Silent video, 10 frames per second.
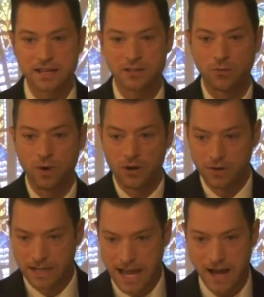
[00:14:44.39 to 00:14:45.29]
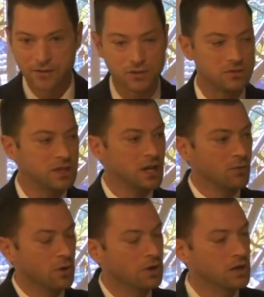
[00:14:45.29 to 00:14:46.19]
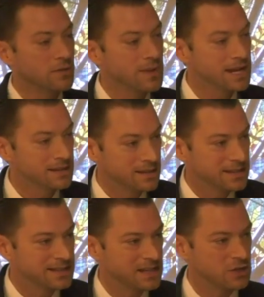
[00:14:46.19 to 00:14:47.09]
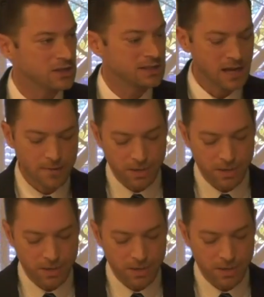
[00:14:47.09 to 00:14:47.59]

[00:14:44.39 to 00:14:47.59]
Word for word: and so we're on the council, we're gonna make the decisions.